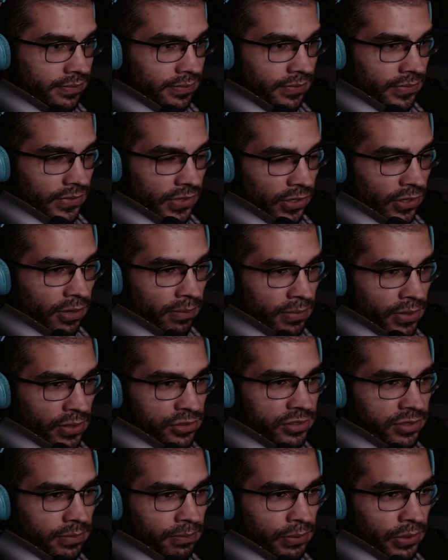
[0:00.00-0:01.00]
Almost
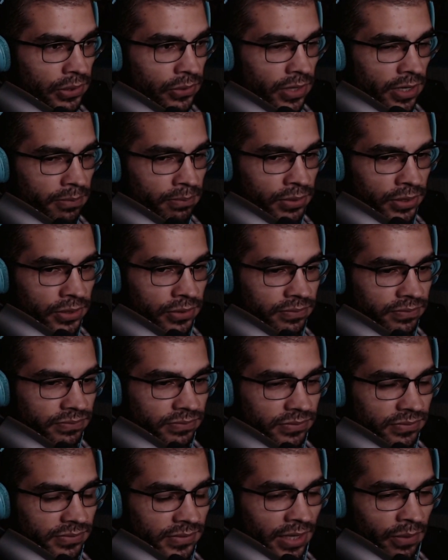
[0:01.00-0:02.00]
some blue on blue.
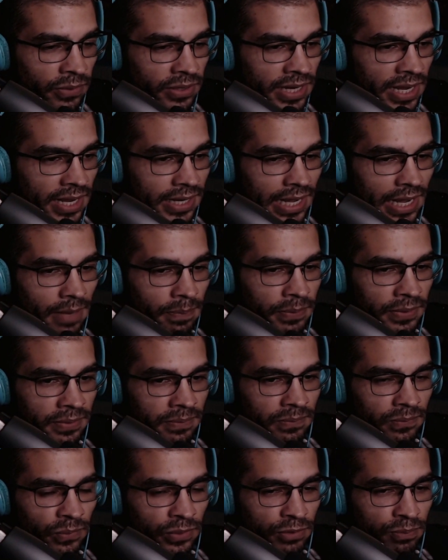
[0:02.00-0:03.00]
They were not happy
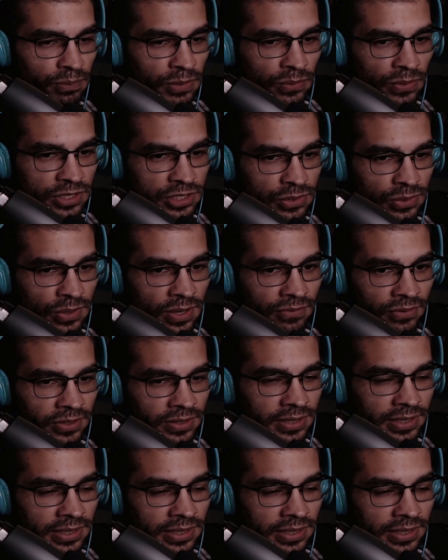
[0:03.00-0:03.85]
with me whatsoever.